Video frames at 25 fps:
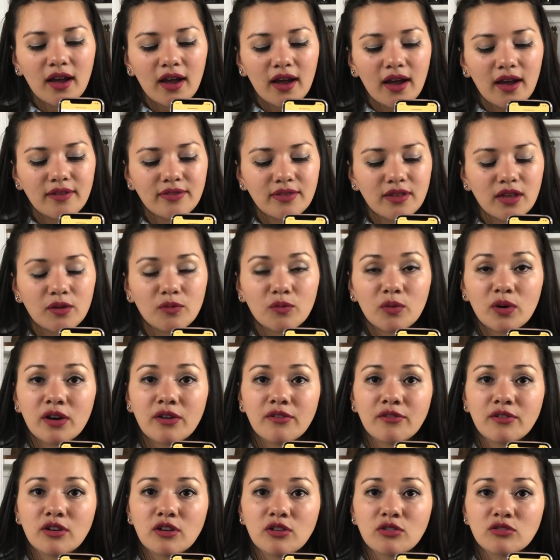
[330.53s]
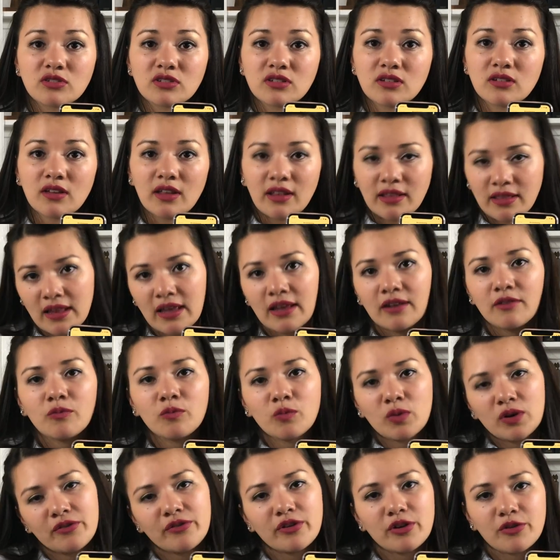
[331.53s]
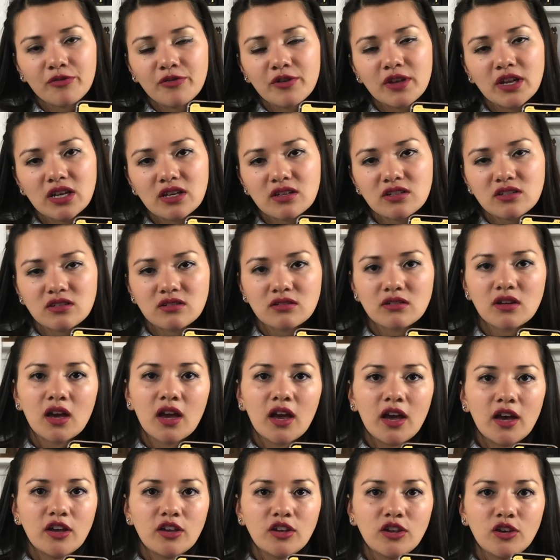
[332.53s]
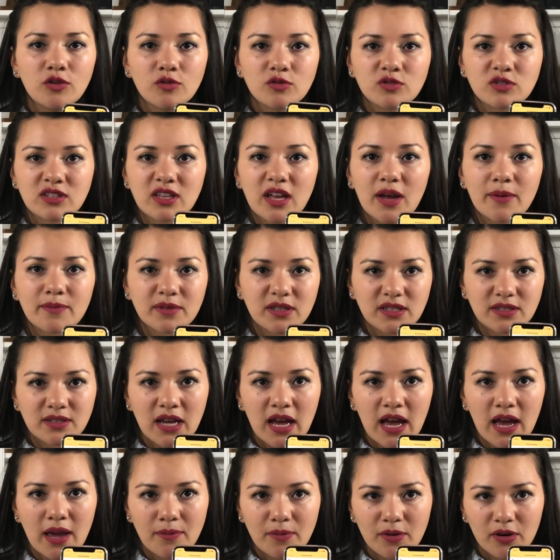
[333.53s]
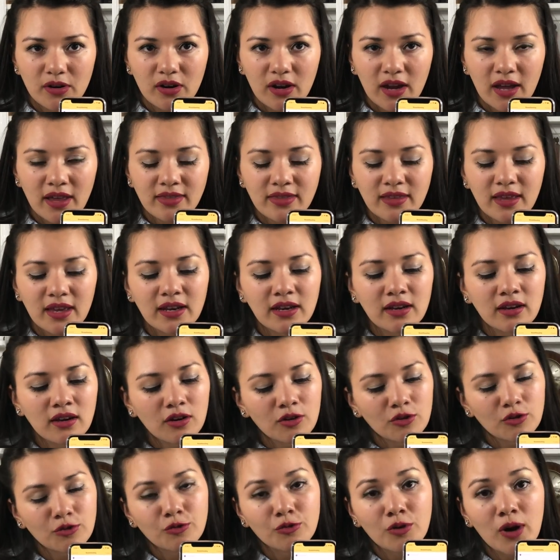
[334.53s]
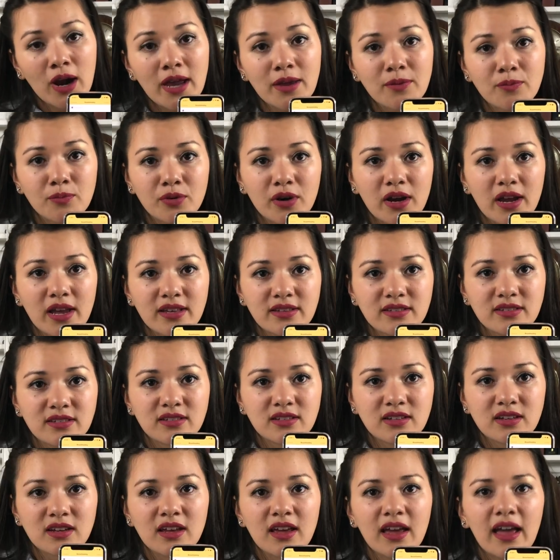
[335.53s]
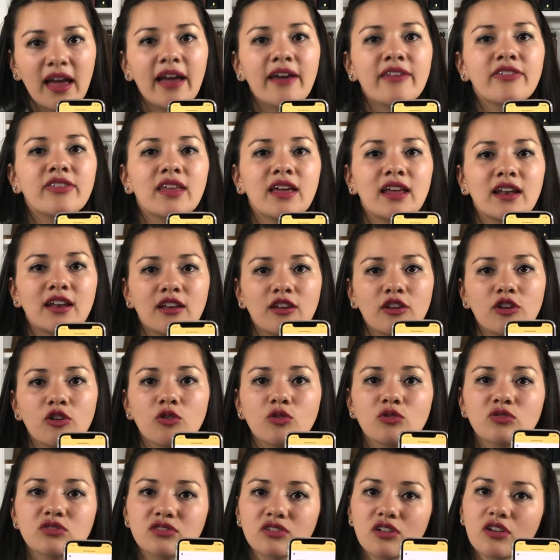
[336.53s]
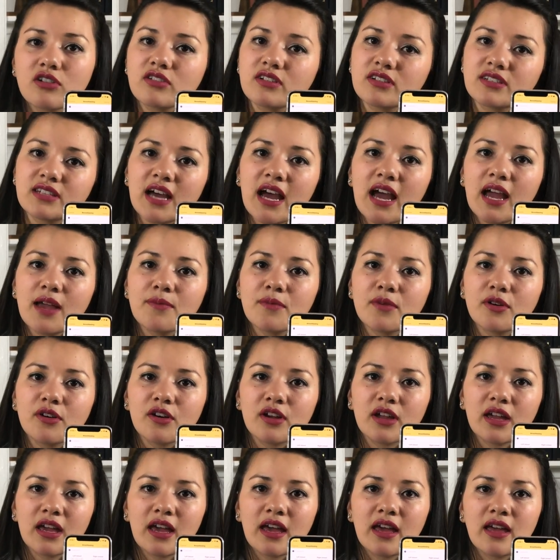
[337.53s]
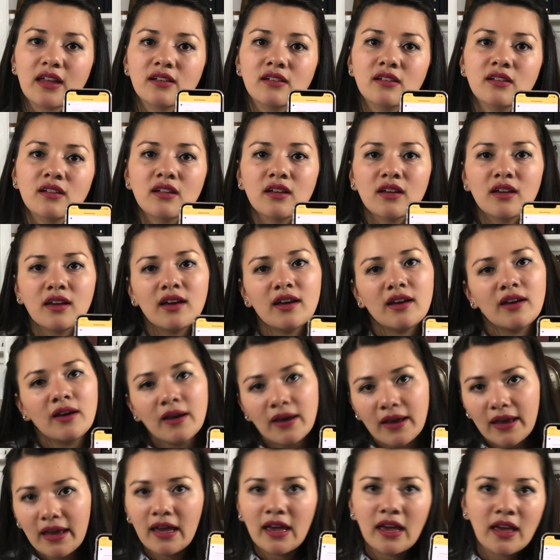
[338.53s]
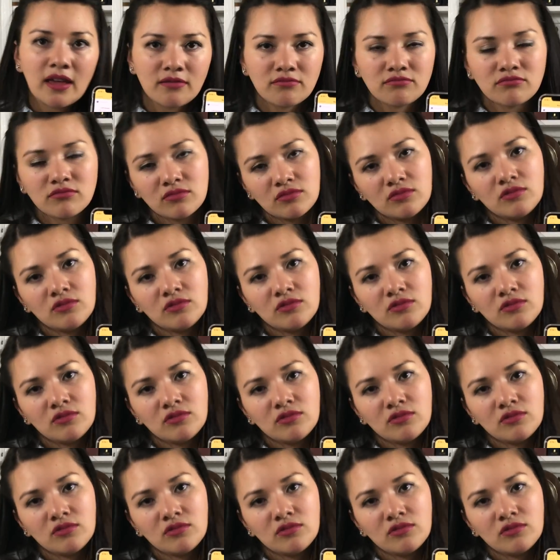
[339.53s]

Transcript: and then whenever you finish, you stop the timer, and then right breast, and then you start the timer again, and